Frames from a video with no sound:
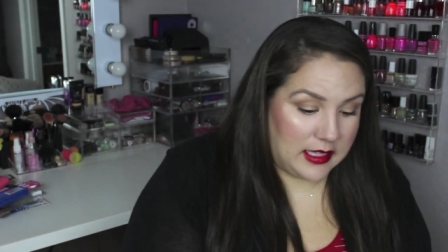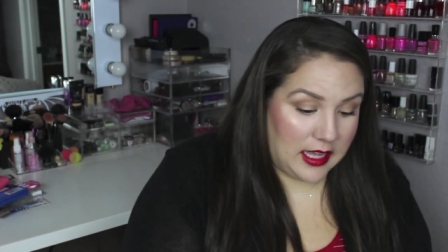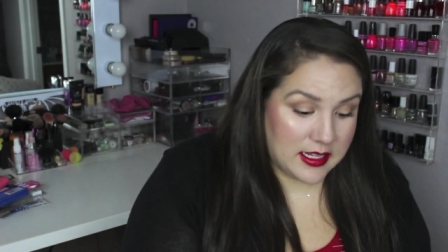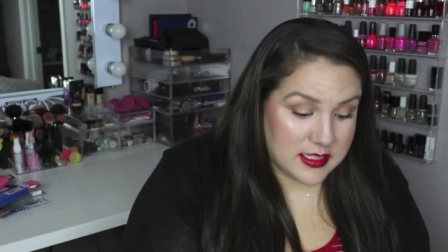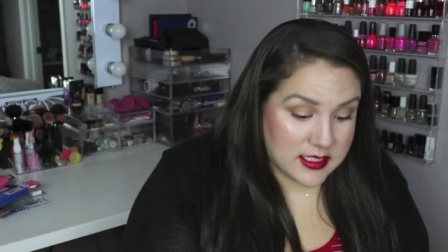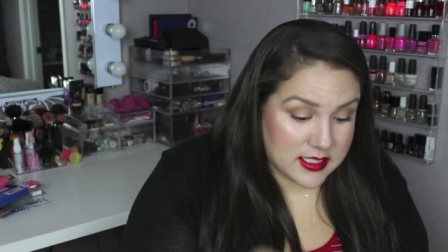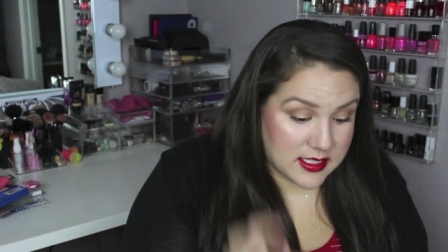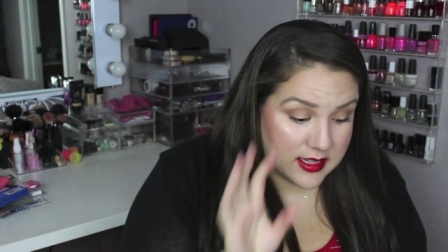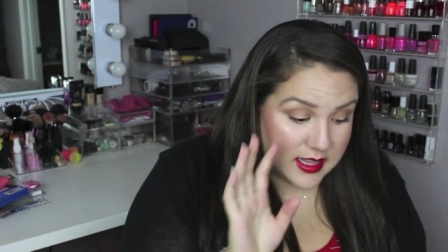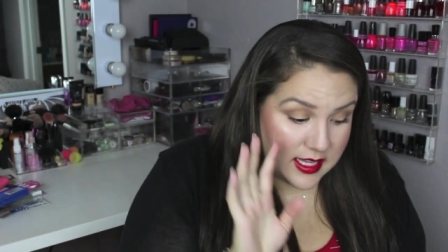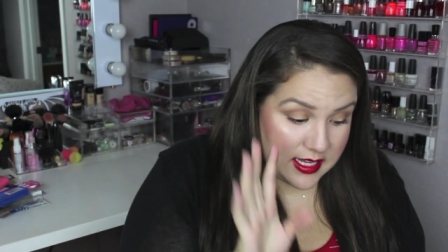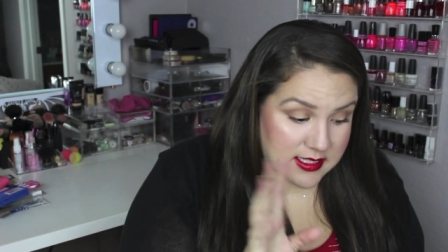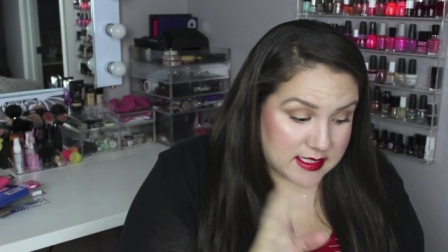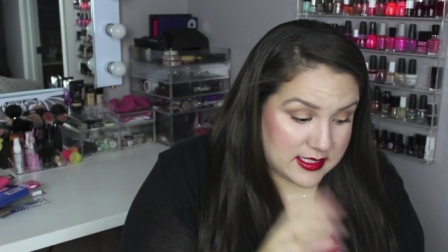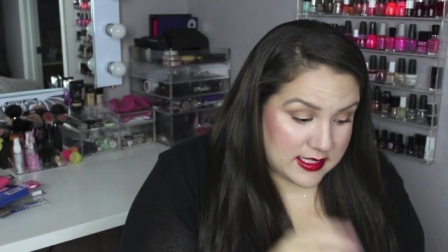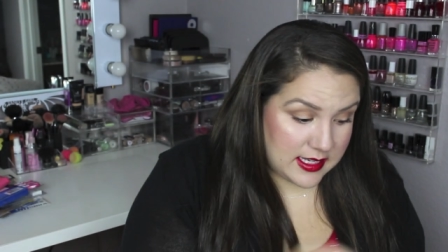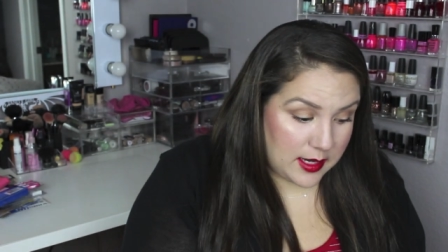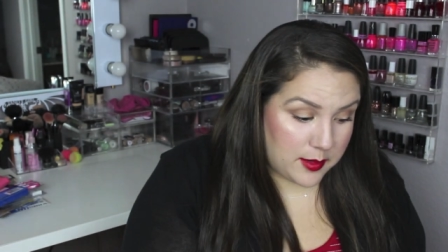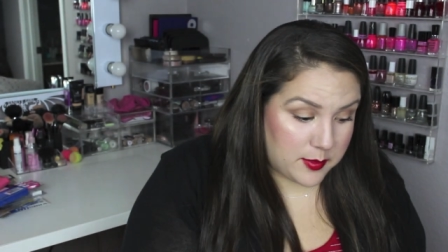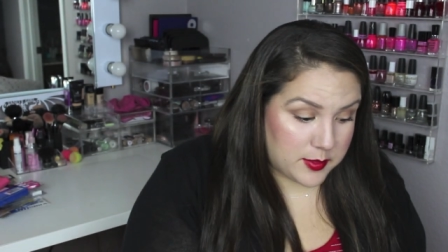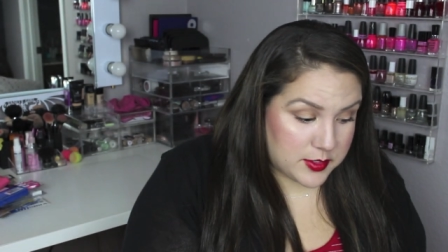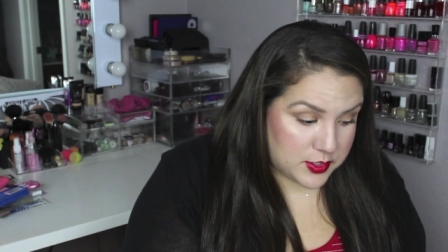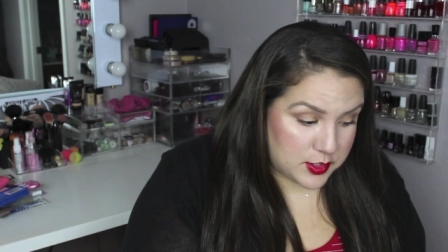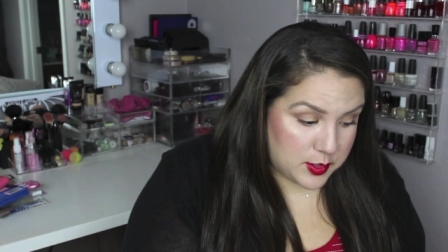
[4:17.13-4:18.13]
Lots of things
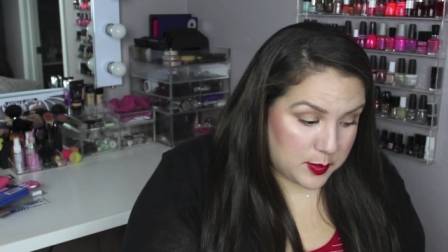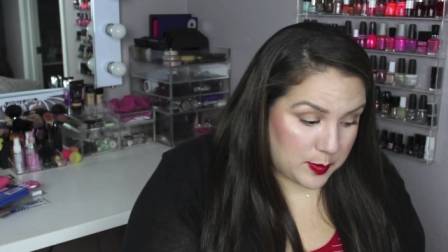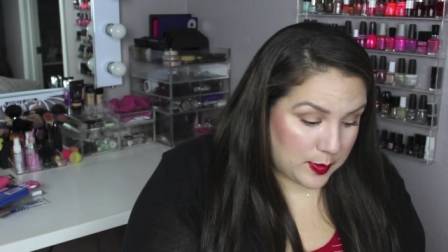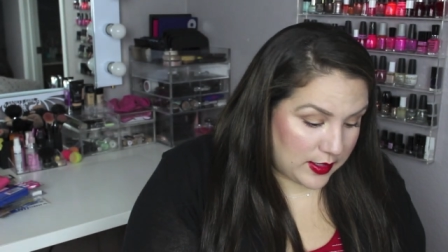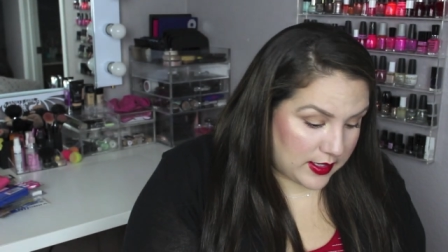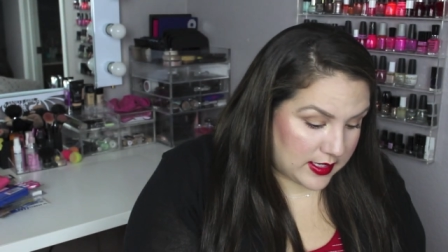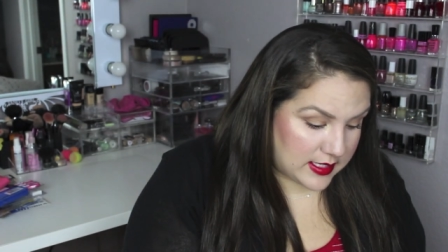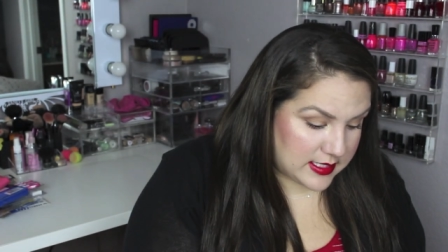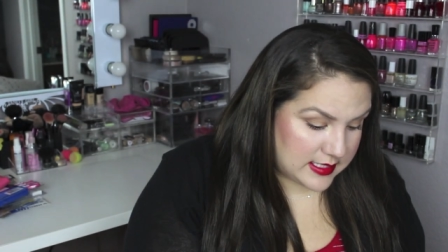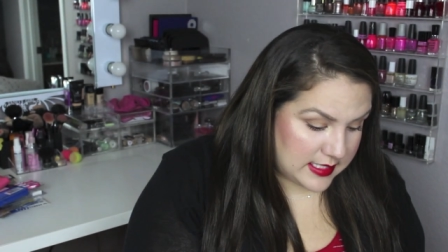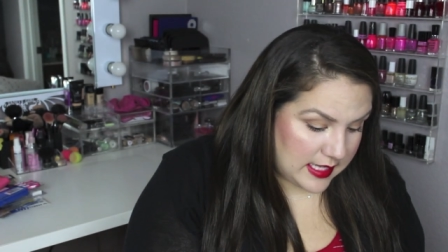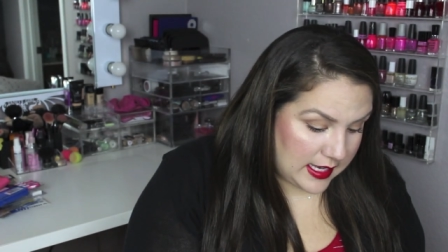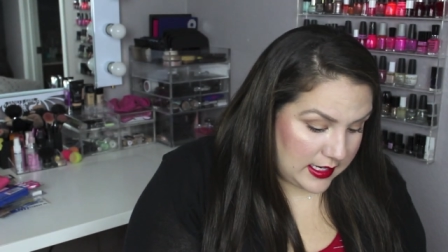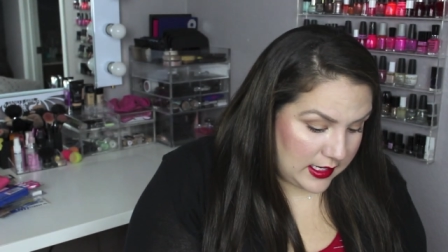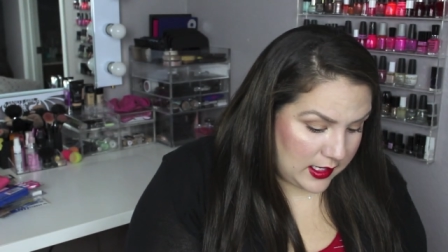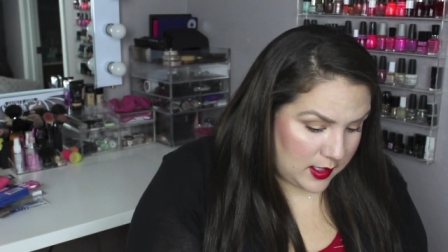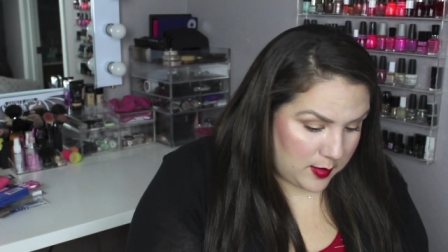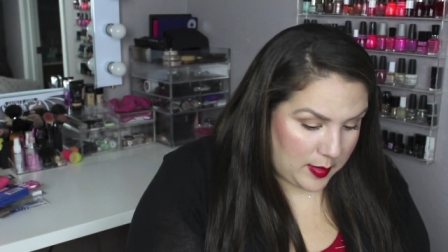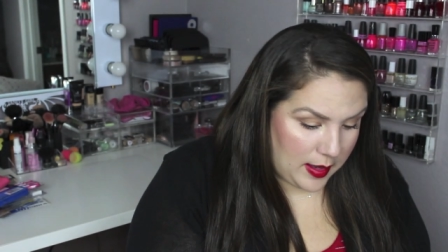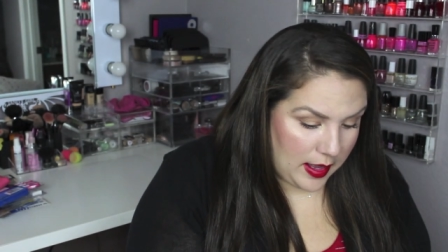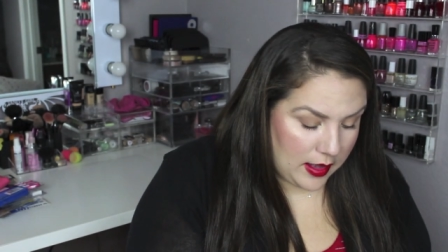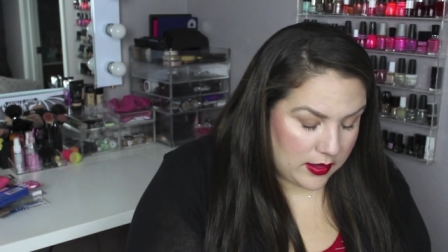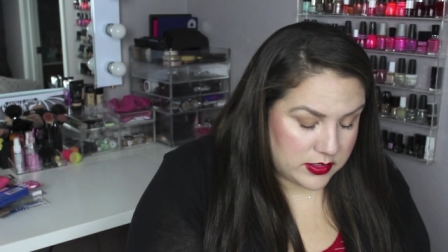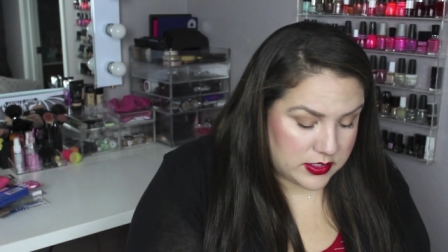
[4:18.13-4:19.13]
that I was super excited
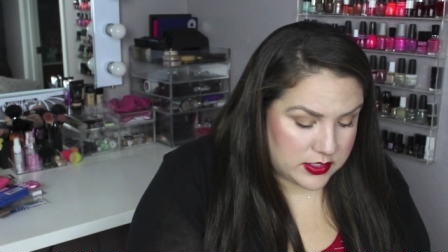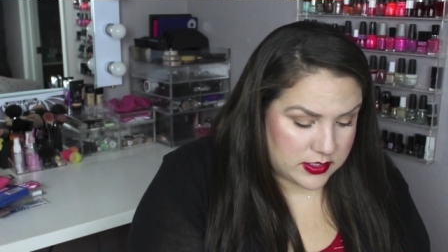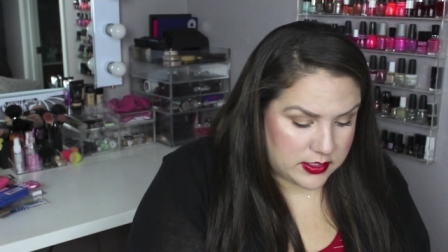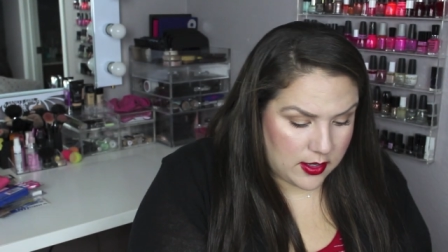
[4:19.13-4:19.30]
about.